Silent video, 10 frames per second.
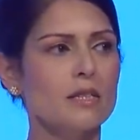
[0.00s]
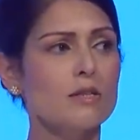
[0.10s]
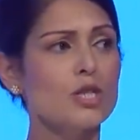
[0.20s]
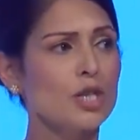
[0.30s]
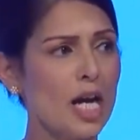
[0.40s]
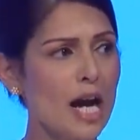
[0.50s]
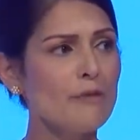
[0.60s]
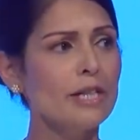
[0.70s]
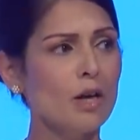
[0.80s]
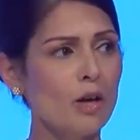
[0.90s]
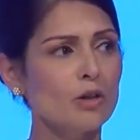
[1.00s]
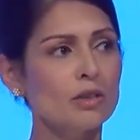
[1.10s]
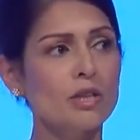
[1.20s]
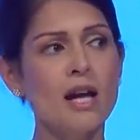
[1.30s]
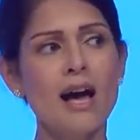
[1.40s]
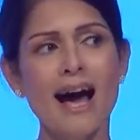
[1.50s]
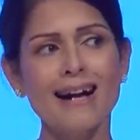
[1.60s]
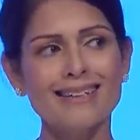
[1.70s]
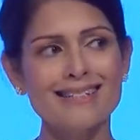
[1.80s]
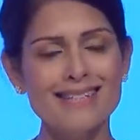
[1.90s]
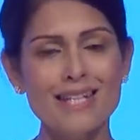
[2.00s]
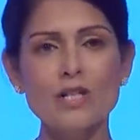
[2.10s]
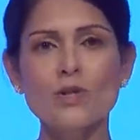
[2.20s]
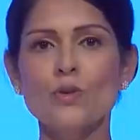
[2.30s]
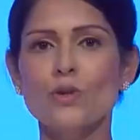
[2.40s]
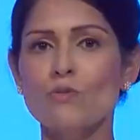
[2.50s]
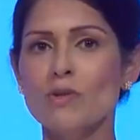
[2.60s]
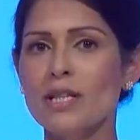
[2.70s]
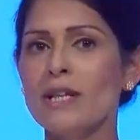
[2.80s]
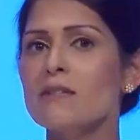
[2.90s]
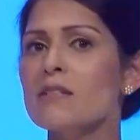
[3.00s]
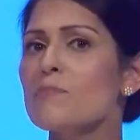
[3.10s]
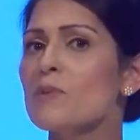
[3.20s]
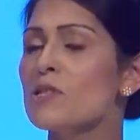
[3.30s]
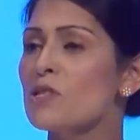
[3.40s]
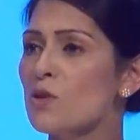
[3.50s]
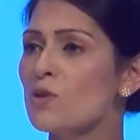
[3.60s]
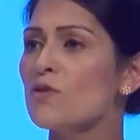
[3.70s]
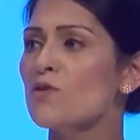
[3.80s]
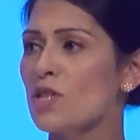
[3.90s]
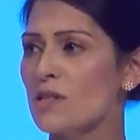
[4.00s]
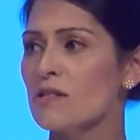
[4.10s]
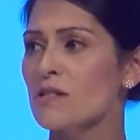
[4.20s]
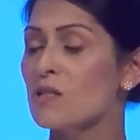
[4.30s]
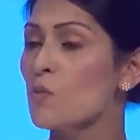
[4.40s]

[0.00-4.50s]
to carry on and continue the relentless pursuit of justice